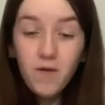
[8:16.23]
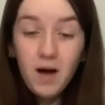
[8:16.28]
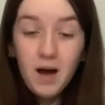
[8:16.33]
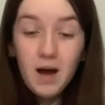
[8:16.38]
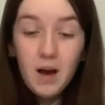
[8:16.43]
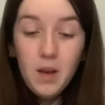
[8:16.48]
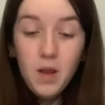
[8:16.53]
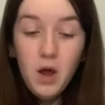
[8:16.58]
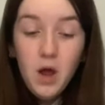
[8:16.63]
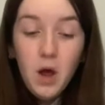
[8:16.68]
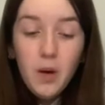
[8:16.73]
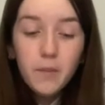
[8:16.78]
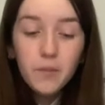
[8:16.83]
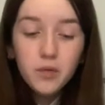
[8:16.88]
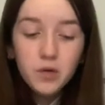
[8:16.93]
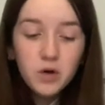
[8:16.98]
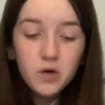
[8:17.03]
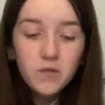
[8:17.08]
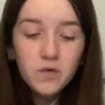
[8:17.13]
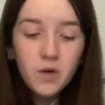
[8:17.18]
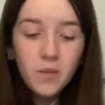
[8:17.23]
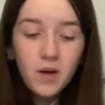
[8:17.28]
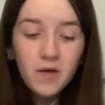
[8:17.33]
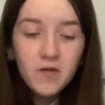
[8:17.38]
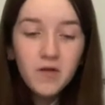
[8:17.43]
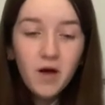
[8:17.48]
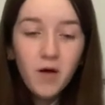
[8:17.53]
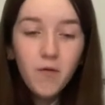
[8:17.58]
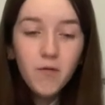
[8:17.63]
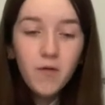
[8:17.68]
and prove to
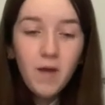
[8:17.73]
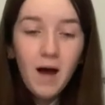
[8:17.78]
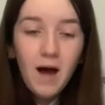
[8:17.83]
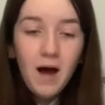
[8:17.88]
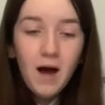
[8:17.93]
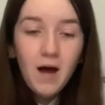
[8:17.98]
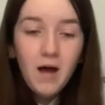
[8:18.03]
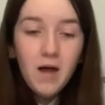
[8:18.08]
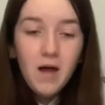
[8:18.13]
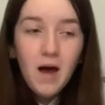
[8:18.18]
myself that